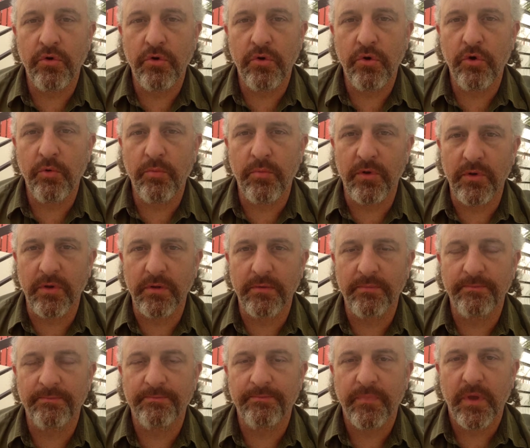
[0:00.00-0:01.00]
noble,
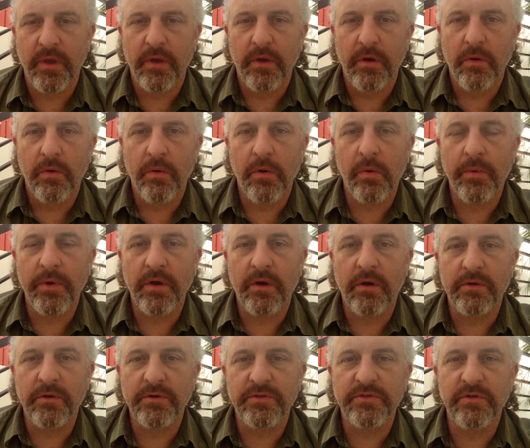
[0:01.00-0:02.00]
what we
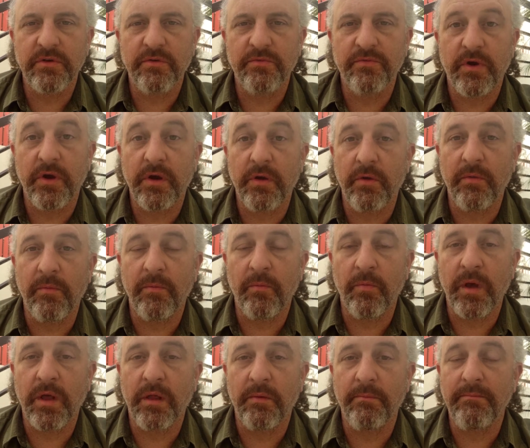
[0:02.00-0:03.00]
also very
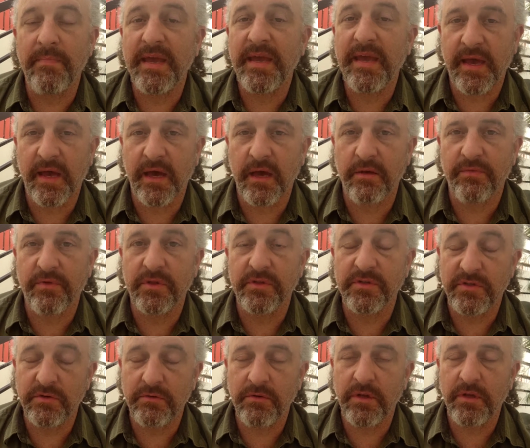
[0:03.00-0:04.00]
well may have,
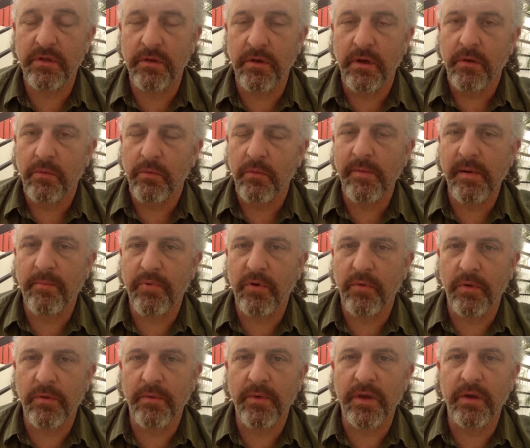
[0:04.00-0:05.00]
considering, remember,
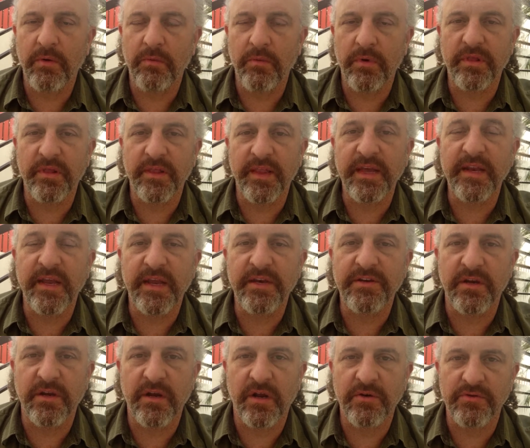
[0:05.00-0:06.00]
we're working with late
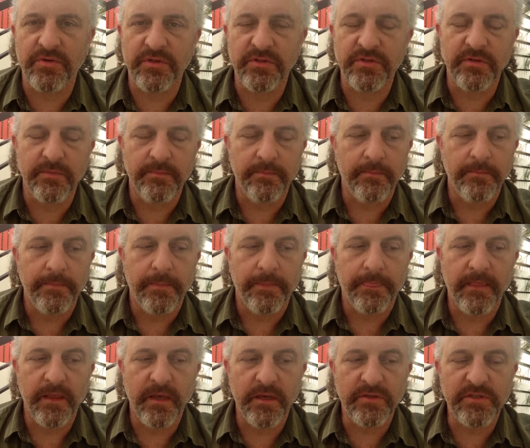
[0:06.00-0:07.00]
1800s,
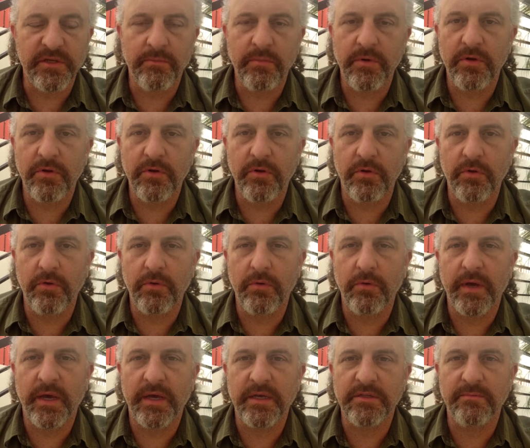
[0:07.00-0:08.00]
is someone who
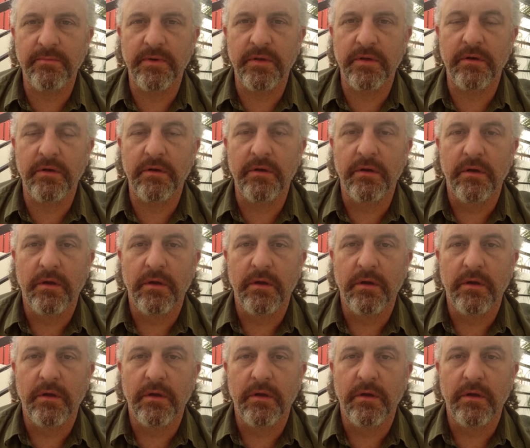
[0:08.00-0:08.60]
has been